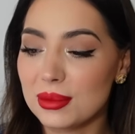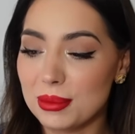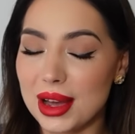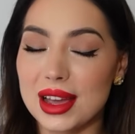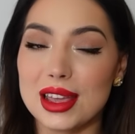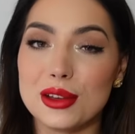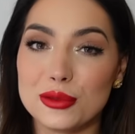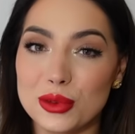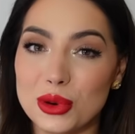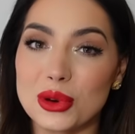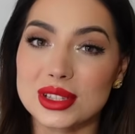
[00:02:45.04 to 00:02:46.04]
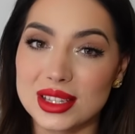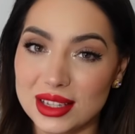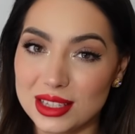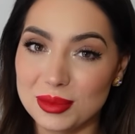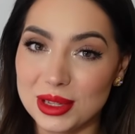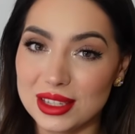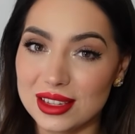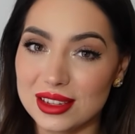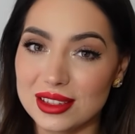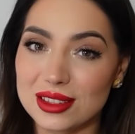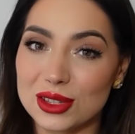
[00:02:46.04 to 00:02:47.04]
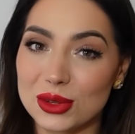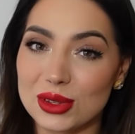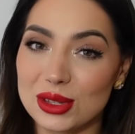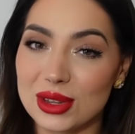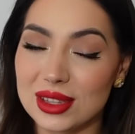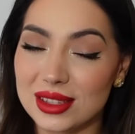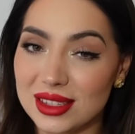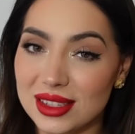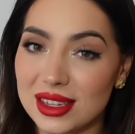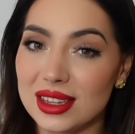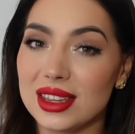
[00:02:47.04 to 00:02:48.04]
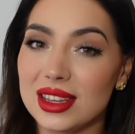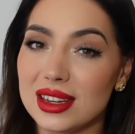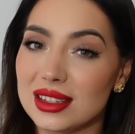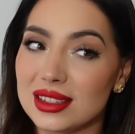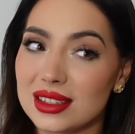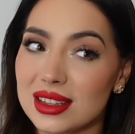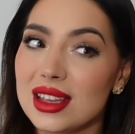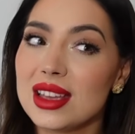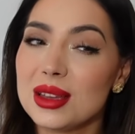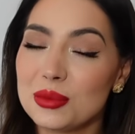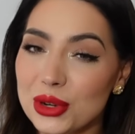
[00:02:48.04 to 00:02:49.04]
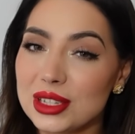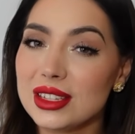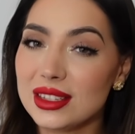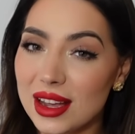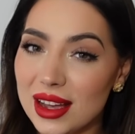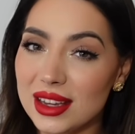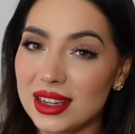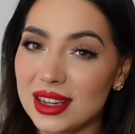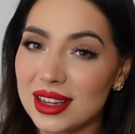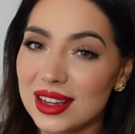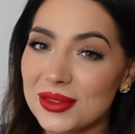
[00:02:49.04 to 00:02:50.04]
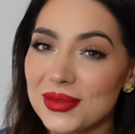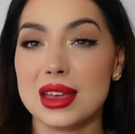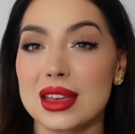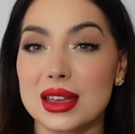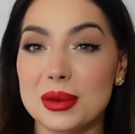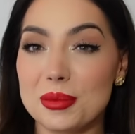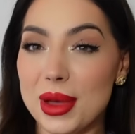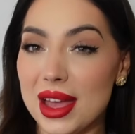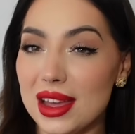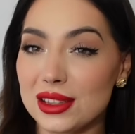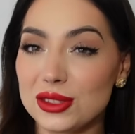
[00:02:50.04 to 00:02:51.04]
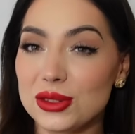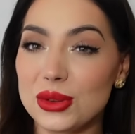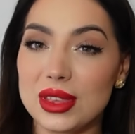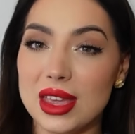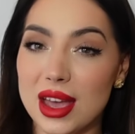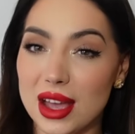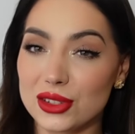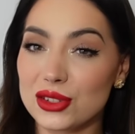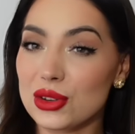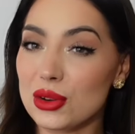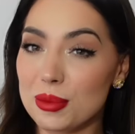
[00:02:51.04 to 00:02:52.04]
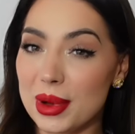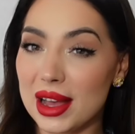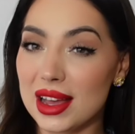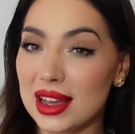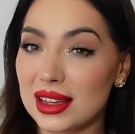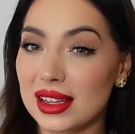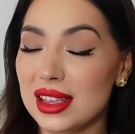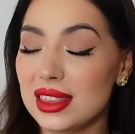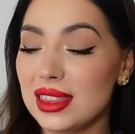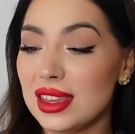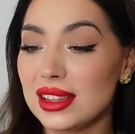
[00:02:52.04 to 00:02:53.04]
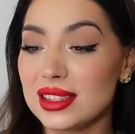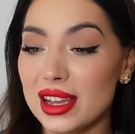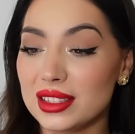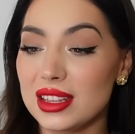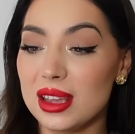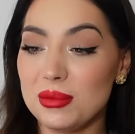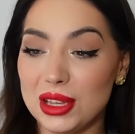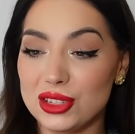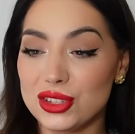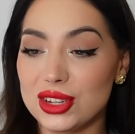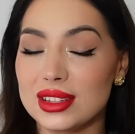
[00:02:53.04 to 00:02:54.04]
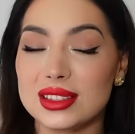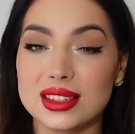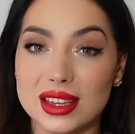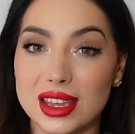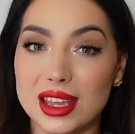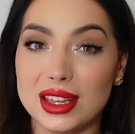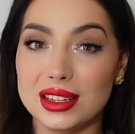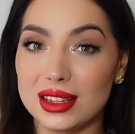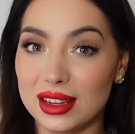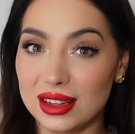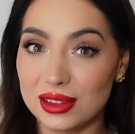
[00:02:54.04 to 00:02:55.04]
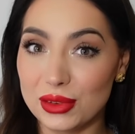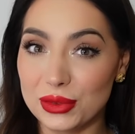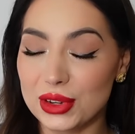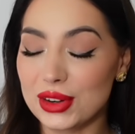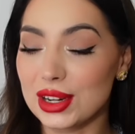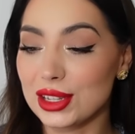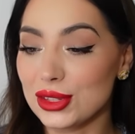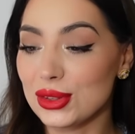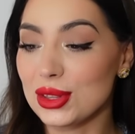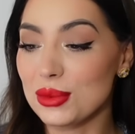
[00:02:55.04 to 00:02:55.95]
by 4 centimeters. So as you can see, it is pretty tiny. Compared to the actual bag, the exact dimensions, again referring to the